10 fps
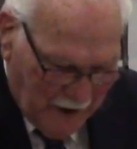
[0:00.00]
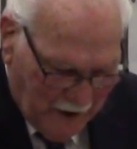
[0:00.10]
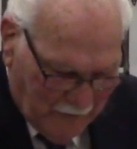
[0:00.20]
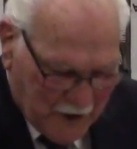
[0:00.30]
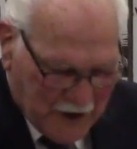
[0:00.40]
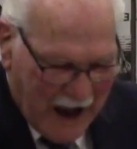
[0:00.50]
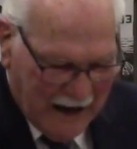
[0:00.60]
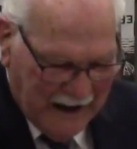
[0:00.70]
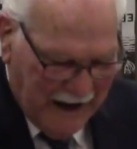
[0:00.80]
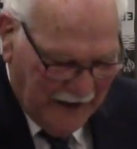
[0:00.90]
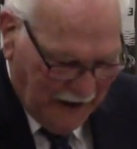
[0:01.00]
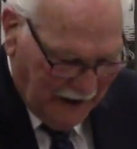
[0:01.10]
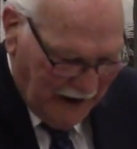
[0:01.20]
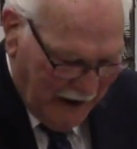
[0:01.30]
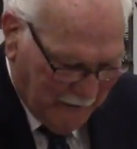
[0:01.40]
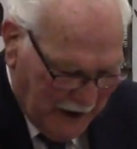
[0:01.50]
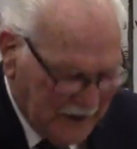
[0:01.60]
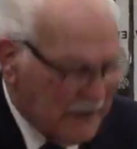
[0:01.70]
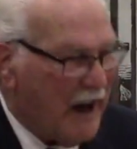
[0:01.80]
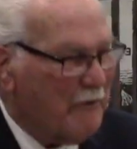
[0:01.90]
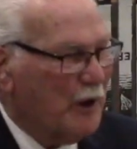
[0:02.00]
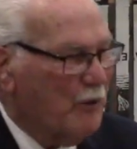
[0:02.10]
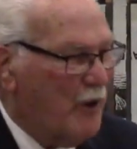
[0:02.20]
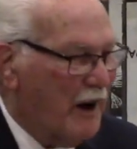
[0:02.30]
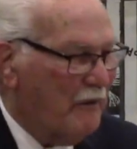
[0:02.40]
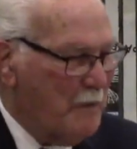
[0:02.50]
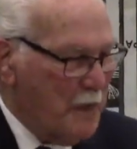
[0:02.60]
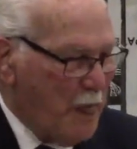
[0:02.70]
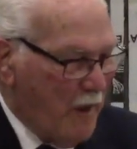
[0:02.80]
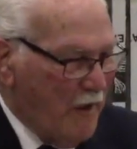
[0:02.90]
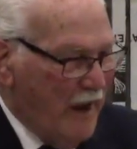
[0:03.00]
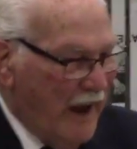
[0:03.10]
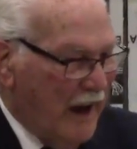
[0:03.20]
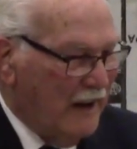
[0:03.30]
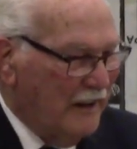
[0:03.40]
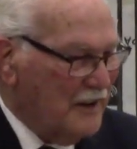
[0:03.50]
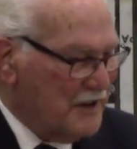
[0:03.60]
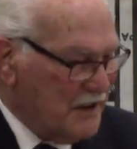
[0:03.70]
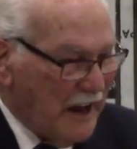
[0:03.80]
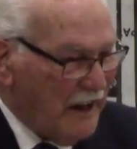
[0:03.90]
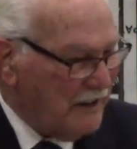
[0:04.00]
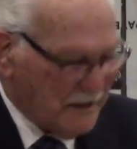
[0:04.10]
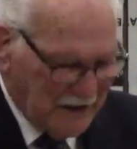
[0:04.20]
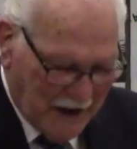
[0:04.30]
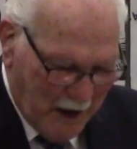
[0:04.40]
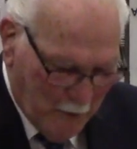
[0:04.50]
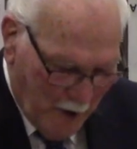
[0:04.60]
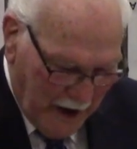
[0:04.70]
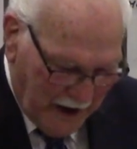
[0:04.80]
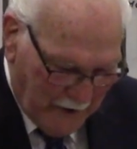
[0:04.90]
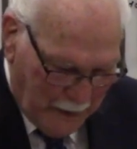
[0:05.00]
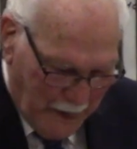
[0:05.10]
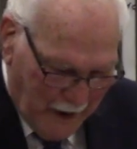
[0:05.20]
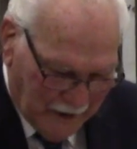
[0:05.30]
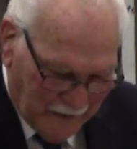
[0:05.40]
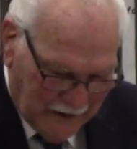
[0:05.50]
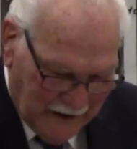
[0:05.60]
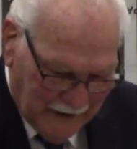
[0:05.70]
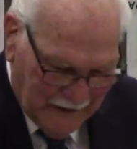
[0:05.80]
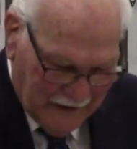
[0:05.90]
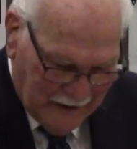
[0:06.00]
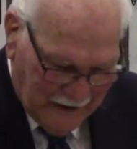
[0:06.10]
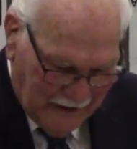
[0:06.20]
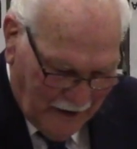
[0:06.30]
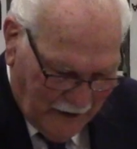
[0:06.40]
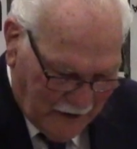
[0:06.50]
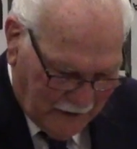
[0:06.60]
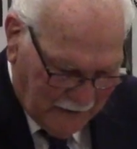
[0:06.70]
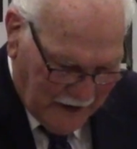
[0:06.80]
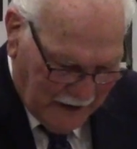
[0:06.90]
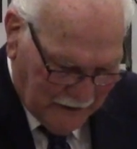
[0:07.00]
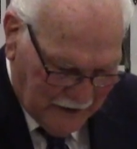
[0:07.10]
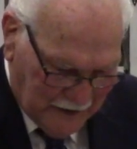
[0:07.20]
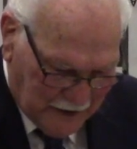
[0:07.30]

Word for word: first idea, that leaven is everywhere, and sin is the same way. It, you know, there's a